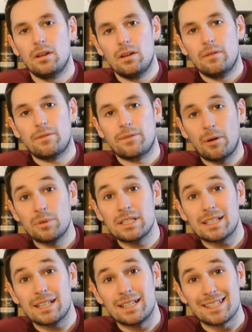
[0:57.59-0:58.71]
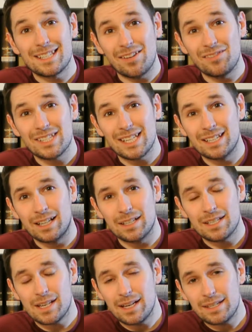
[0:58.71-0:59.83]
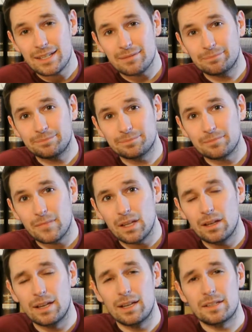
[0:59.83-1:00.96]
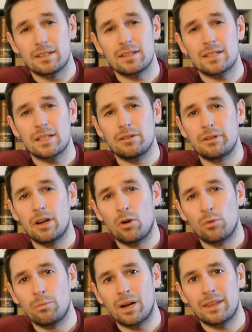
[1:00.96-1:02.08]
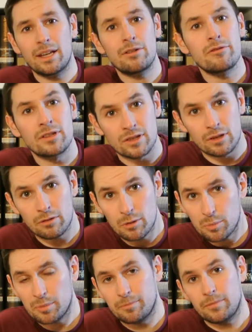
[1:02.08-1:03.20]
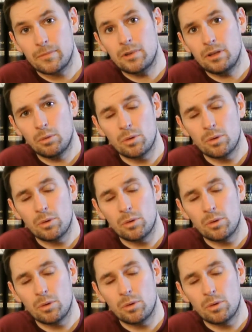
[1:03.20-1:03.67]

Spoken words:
Founded in 1798. It is a distillery owned by the Edrington Group, who